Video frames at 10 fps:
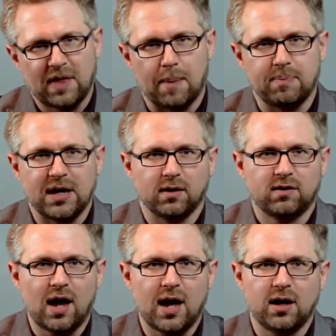That being
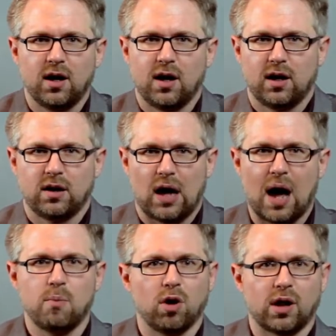said,
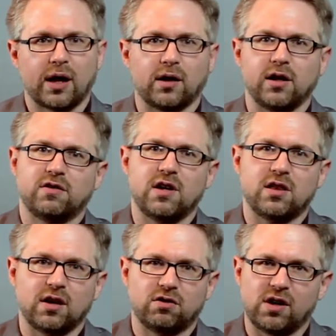I'm more likely to see
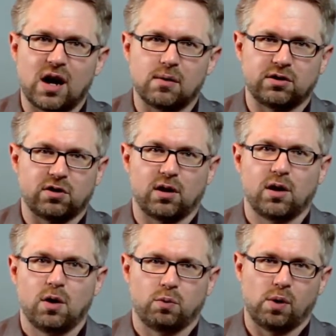things she comments on
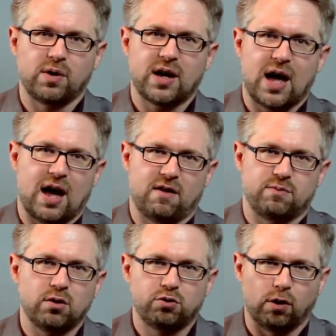when we
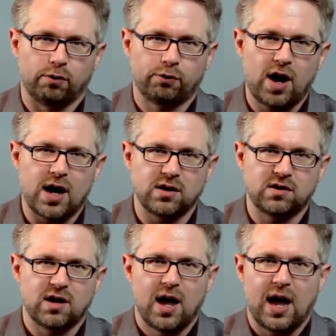have mutual
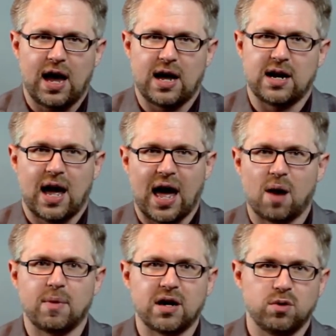friends and
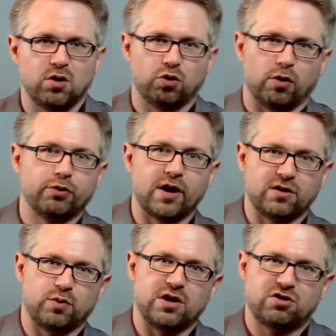how many mutual
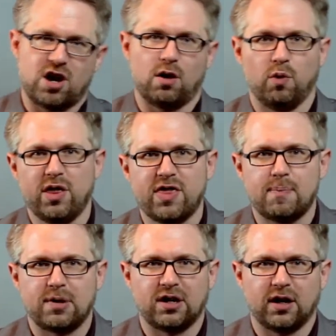friends we share with
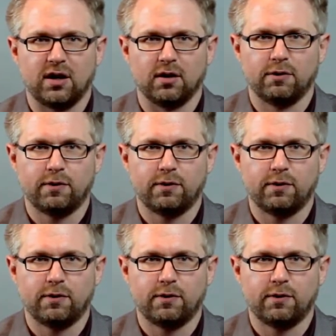that particular